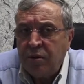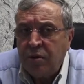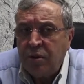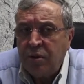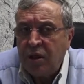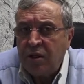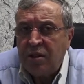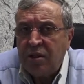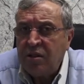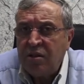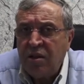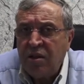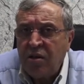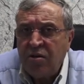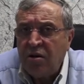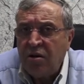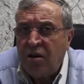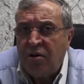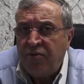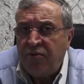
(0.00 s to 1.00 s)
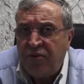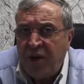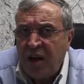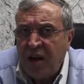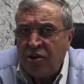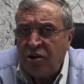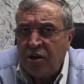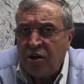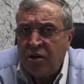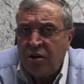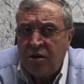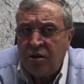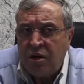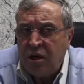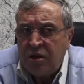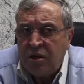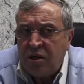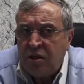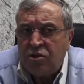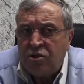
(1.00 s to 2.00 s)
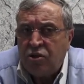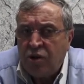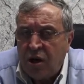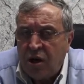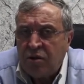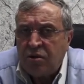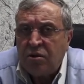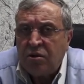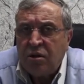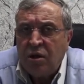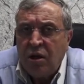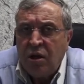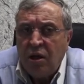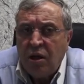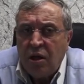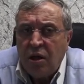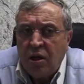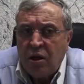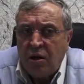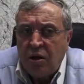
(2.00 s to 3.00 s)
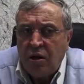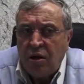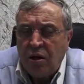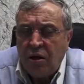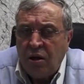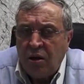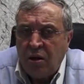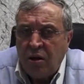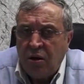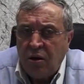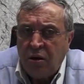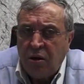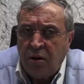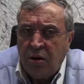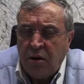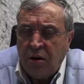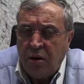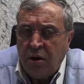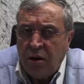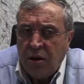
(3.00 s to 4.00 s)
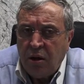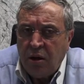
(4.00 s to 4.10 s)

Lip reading: This is not an infection. This is just a